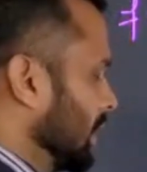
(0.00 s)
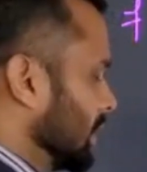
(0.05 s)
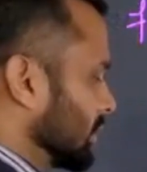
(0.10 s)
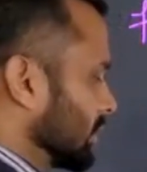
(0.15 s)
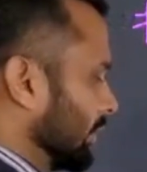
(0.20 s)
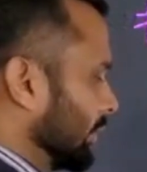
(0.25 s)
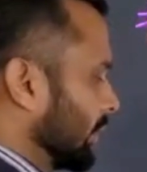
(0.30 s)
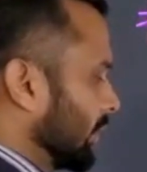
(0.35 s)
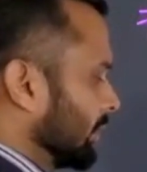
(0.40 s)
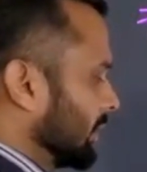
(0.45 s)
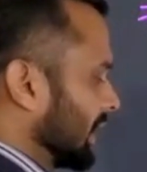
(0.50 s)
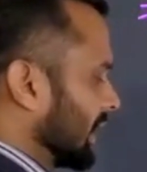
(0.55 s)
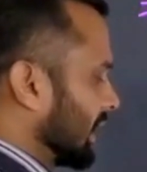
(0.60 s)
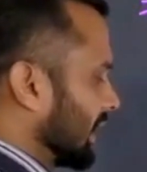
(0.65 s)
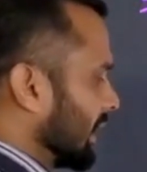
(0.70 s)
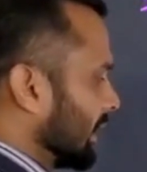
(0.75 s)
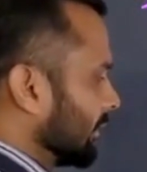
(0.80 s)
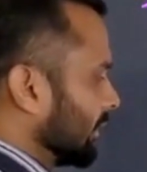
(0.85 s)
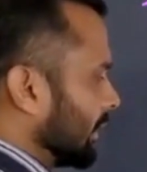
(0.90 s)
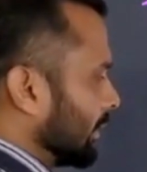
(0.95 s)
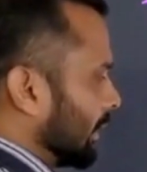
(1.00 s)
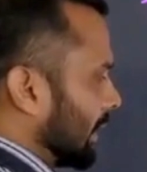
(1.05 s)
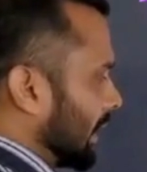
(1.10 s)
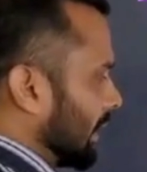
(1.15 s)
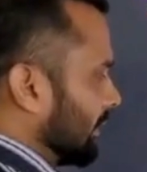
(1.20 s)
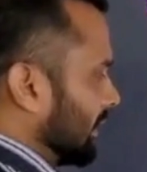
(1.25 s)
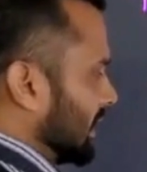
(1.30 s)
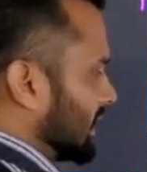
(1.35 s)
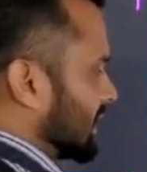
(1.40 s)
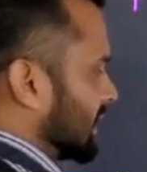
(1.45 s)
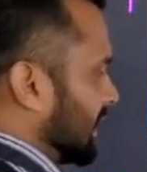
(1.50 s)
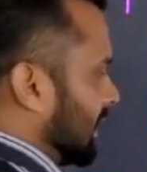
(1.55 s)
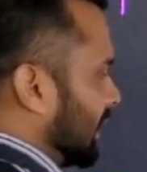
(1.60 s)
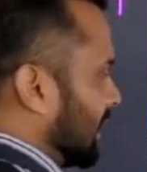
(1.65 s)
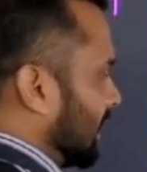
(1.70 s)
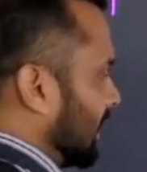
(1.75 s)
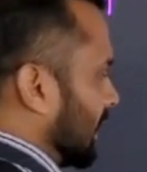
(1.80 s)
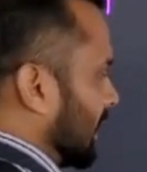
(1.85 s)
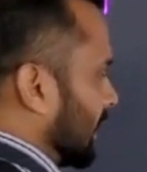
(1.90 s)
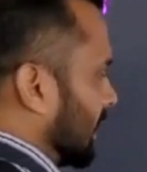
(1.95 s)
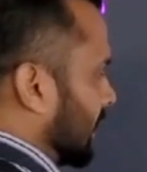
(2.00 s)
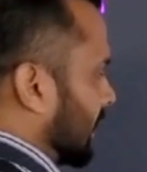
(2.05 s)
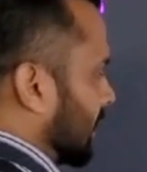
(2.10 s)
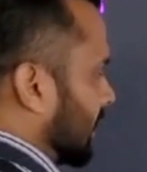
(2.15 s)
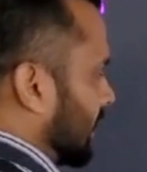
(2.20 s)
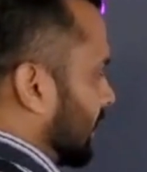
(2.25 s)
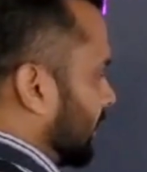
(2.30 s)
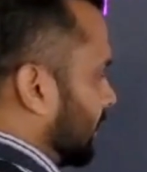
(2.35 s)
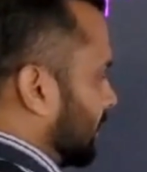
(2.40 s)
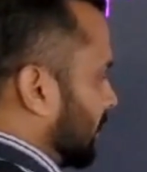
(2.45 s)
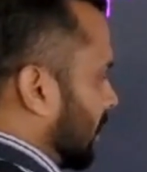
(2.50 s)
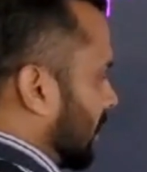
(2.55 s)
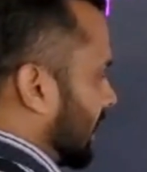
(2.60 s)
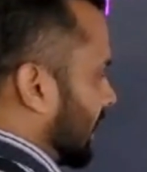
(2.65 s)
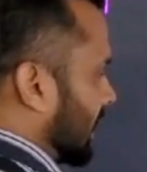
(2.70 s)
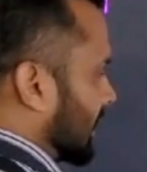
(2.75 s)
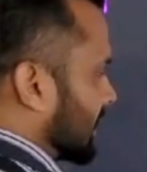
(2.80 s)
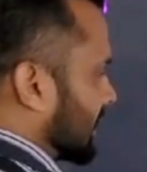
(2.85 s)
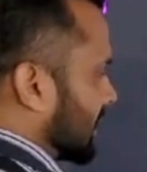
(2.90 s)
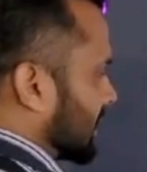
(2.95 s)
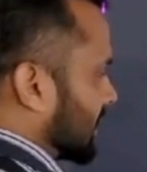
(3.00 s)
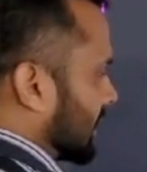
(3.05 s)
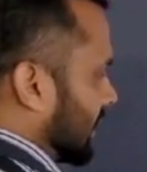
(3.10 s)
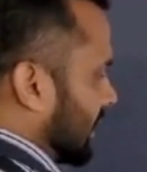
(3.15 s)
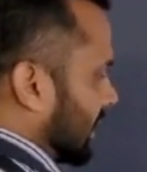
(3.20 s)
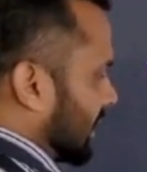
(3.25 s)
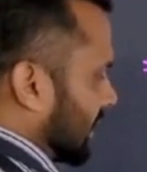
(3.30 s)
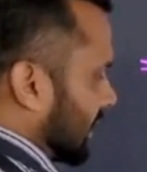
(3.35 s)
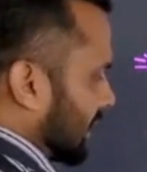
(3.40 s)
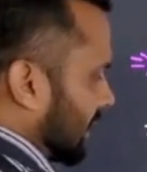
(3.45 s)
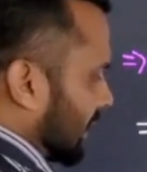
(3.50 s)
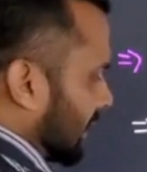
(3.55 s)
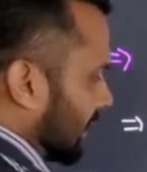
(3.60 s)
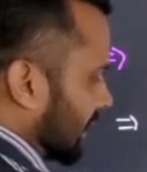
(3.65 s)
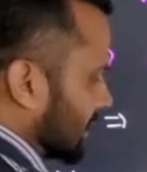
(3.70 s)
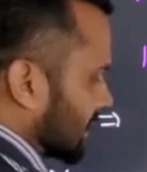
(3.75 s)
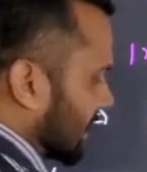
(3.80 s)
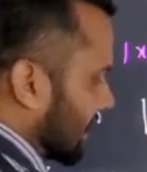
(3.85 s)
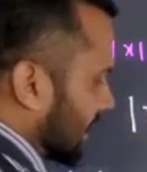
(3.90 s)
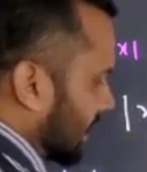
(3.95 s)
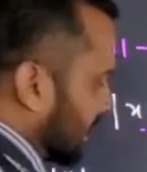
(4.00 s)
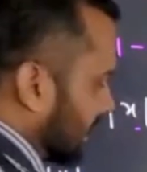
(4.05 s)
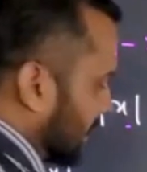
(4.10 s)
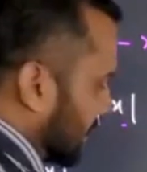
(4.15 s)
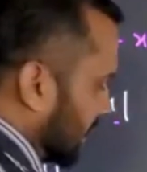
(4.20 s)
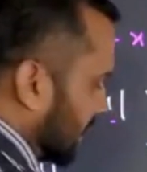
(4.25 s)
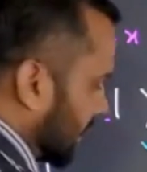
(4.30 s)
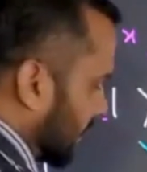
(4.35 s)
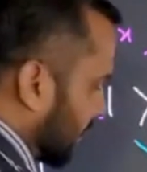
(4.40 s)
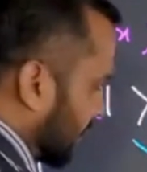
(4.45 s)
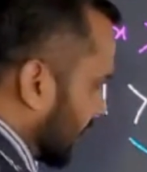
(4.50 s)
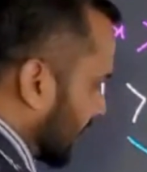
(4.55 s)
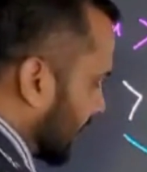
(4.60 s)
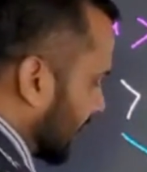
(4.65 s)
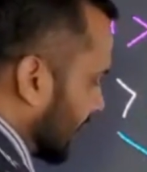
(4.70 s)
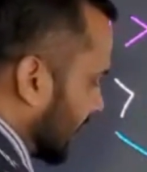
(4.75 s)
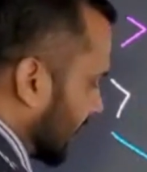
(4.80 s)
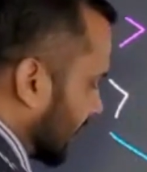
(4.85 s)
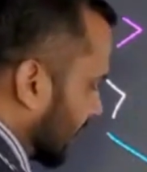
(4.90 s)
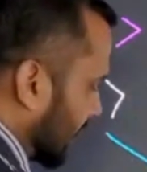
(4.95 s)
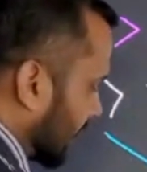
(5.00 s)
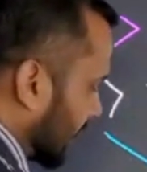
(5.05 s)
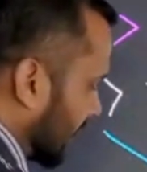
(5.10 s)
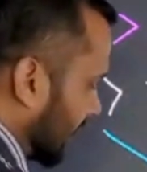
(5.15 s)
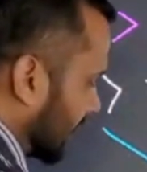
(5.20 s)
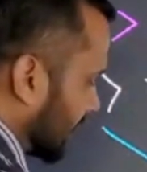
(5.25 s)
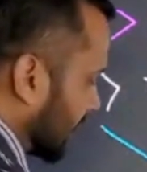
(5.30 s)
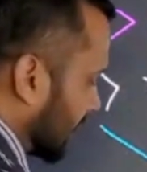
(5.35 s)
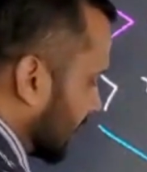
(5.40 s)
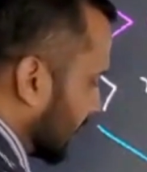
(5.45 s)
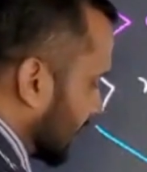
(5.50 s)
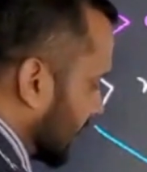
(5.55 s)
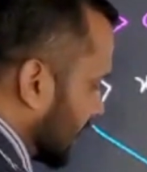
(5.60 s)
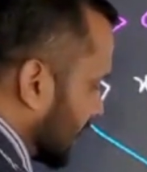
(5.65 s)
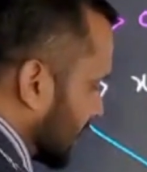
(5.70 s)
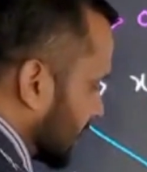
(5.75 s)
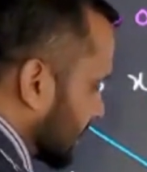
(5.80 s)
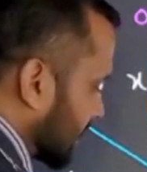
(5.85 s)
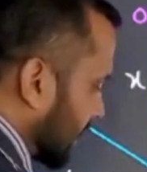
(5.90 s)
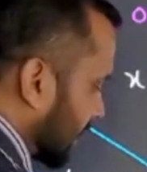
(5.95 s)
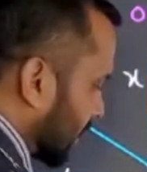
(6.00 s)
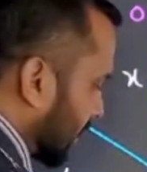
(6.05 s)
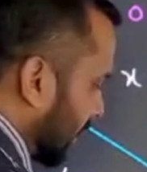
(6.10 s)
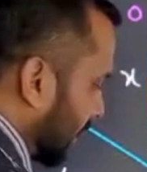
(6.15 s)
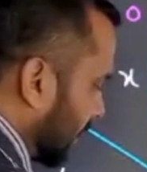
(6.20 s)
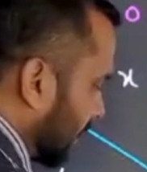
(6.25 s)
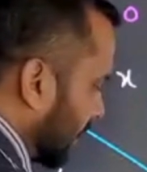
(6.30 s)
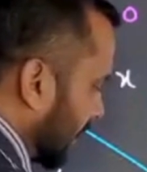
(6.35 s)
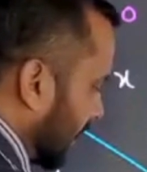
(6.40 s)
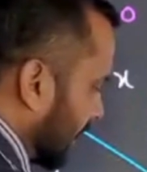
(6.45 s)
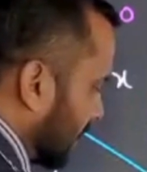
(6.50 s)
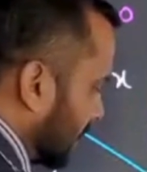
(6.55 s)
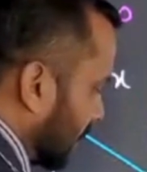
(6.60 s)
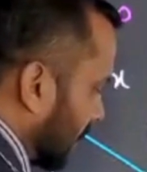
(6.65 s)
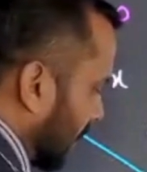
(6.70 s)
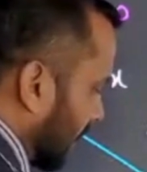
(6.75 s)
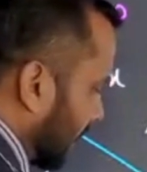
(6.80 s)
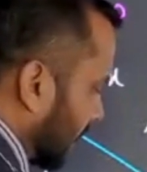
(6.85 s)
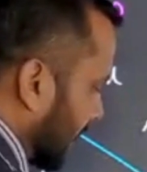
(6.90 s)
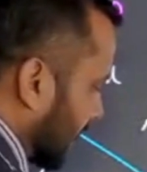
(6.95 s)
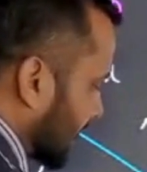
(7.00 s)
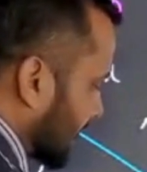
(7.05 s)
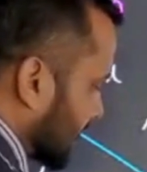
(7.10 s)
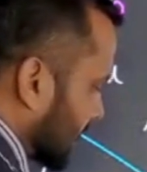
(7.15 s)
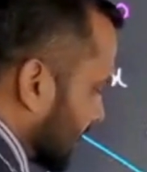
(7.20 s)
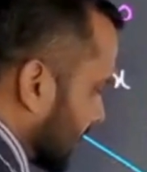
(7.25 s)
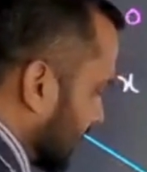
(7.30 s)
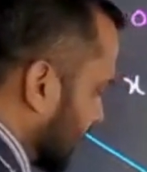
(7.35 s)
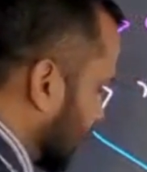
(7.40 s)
So from the graph, if I will see that if mod x is greater than x, definitely I can write that set of value of x,